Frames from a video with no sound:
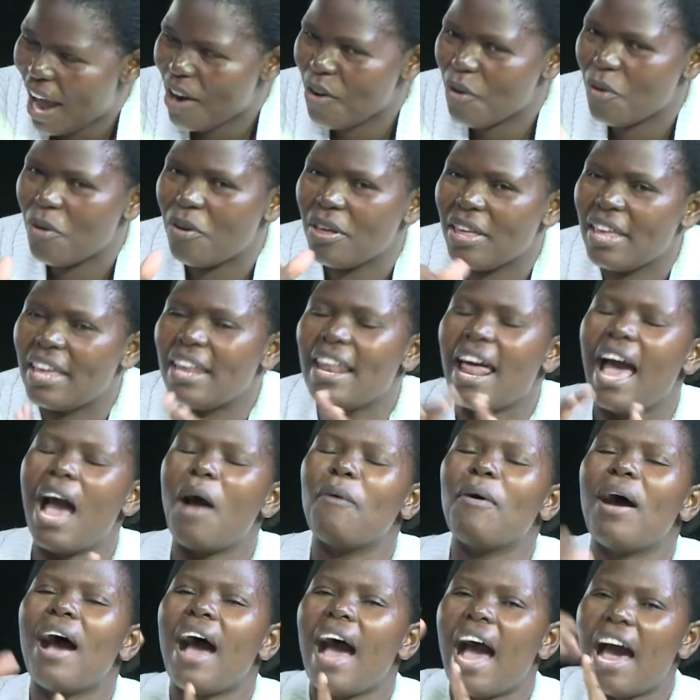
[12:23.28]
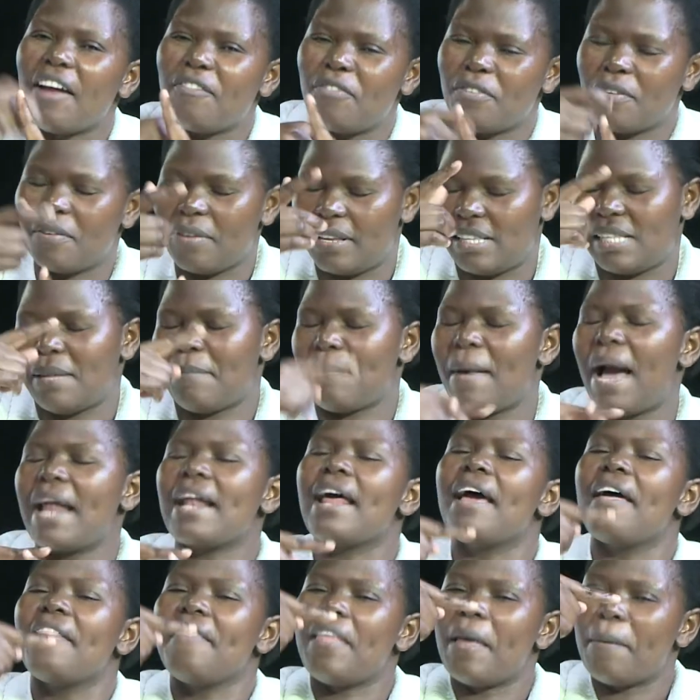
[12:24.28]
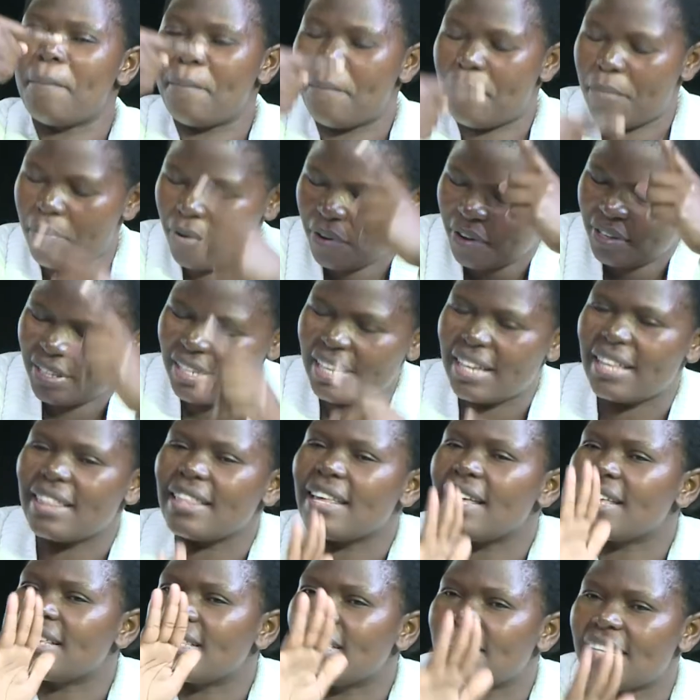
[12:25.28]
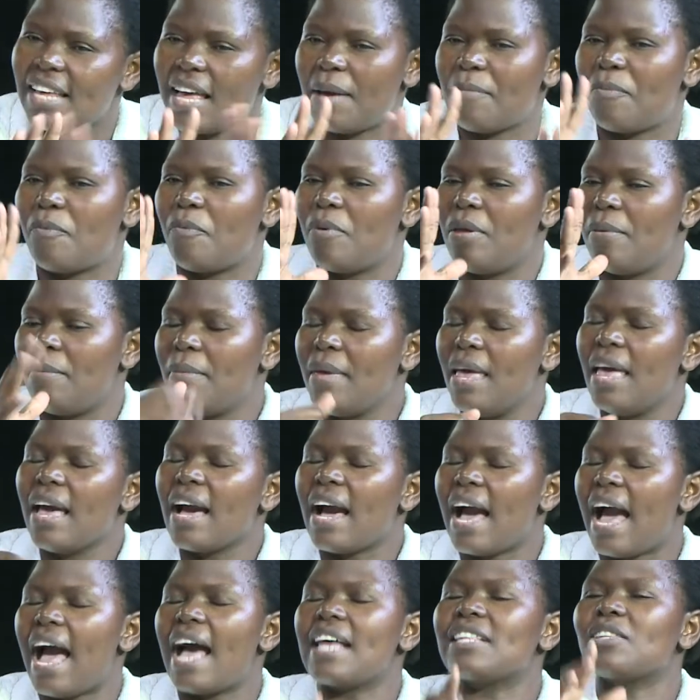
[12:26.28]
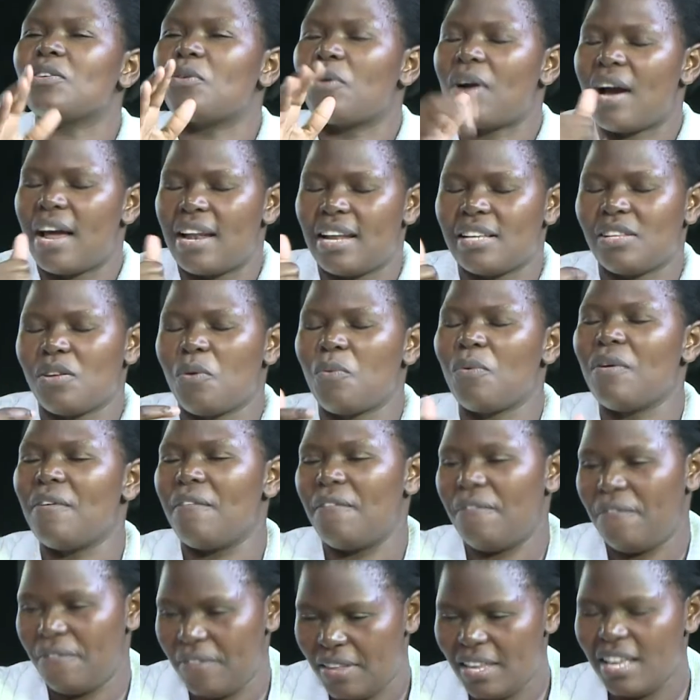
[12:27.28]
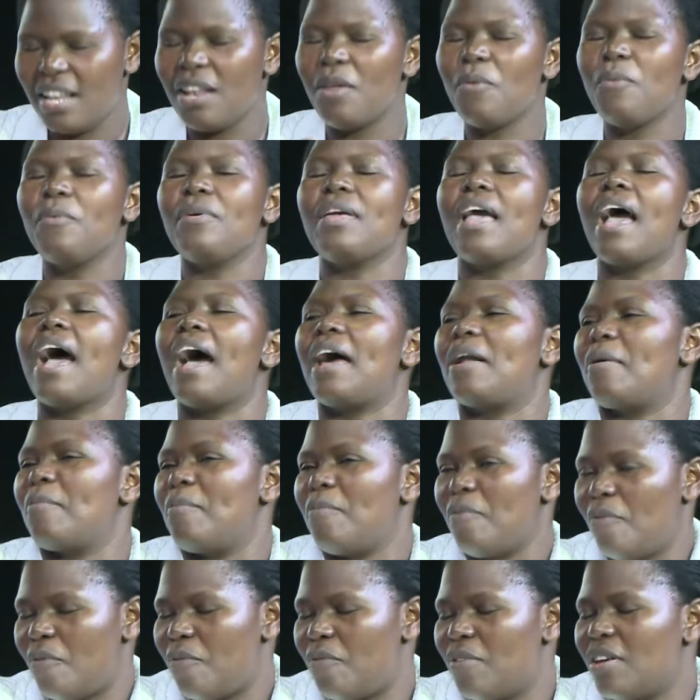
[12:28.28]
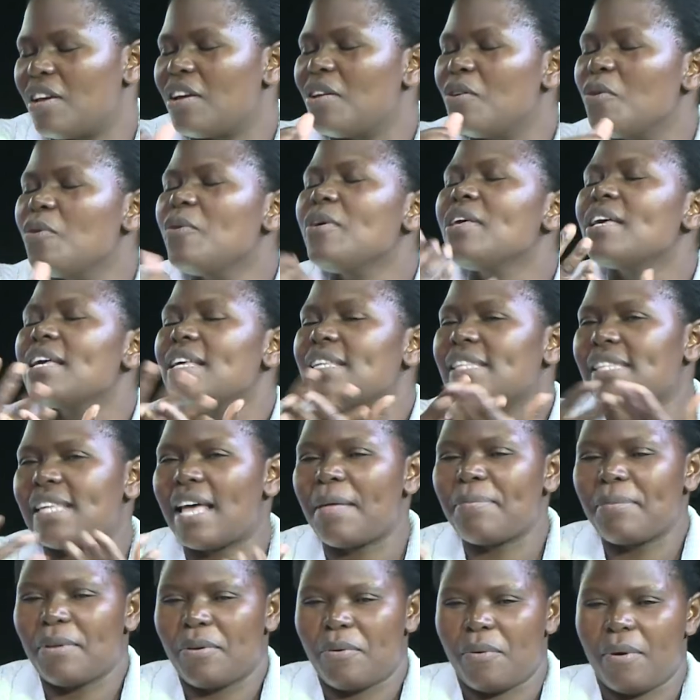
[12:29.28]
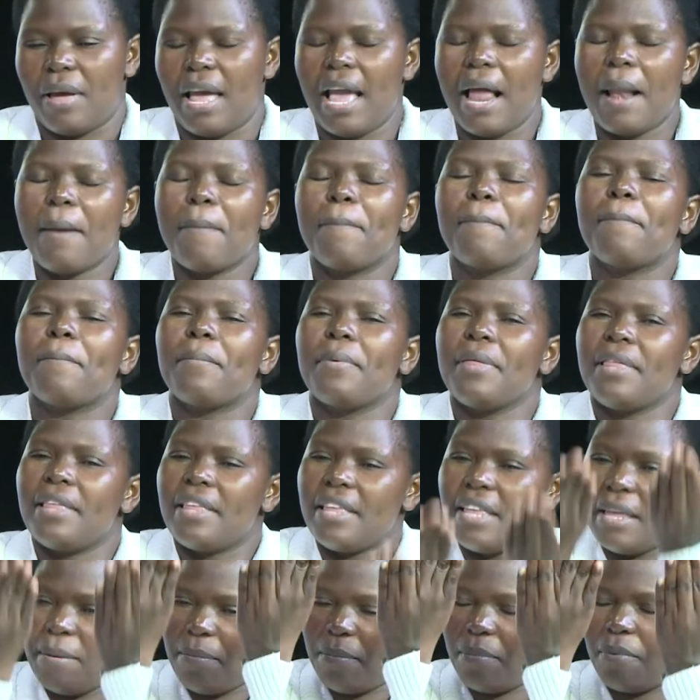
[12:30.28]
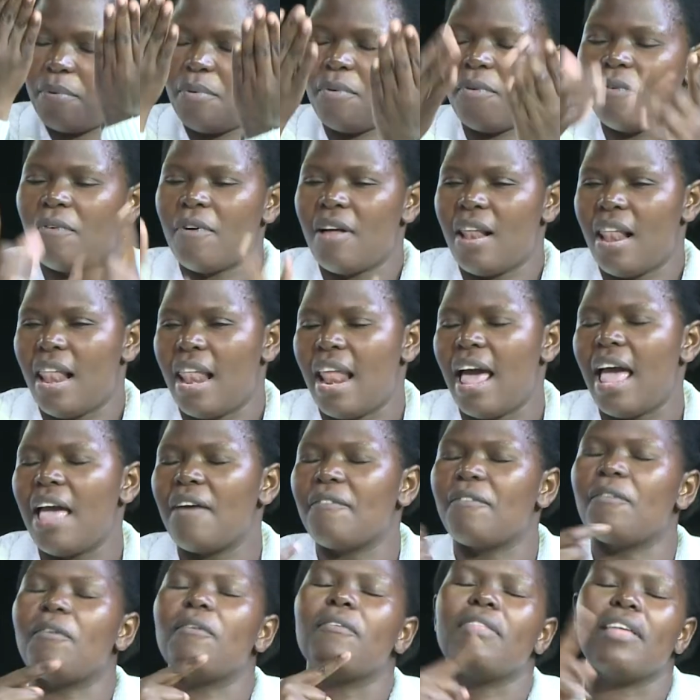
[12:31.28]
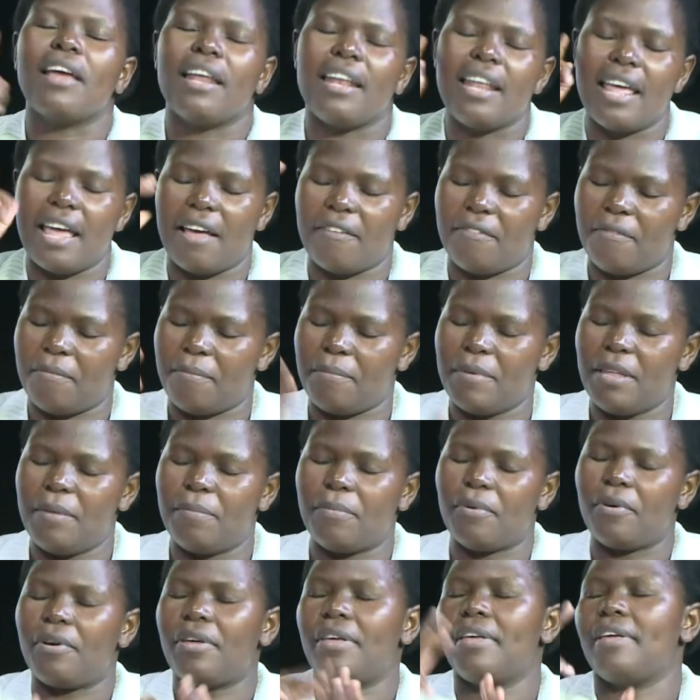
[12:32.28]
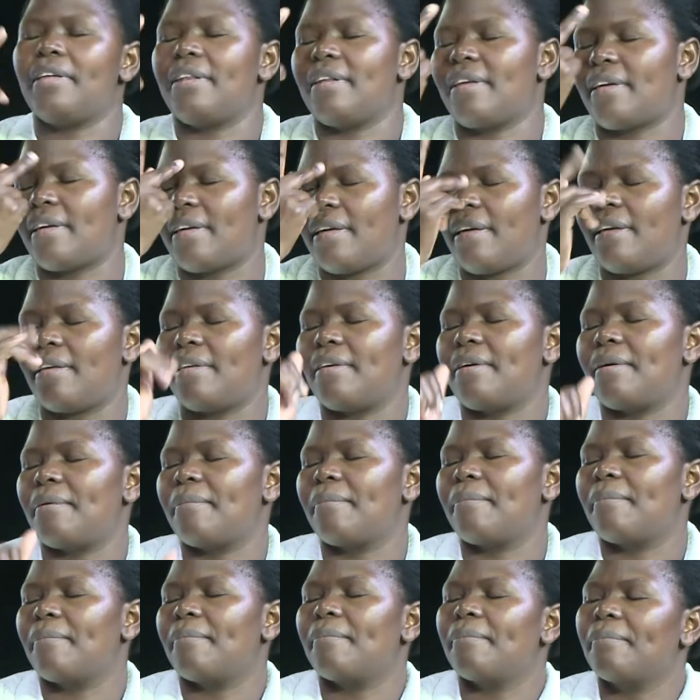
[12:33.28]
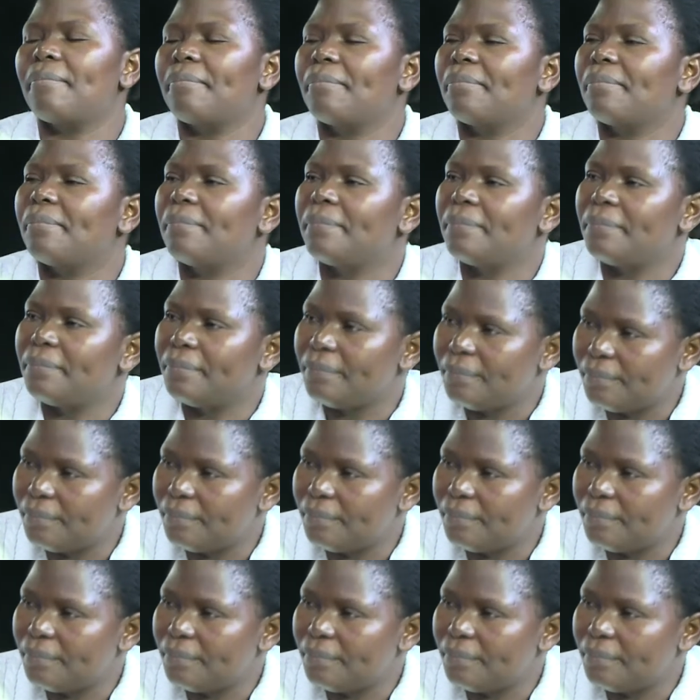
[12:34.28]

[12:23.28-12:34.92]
the mandate of Kenya National Association for the Deaf. It's a process, but we as an association, we feel that we are moving on and we are improving the lives of deaf persons in Kenya.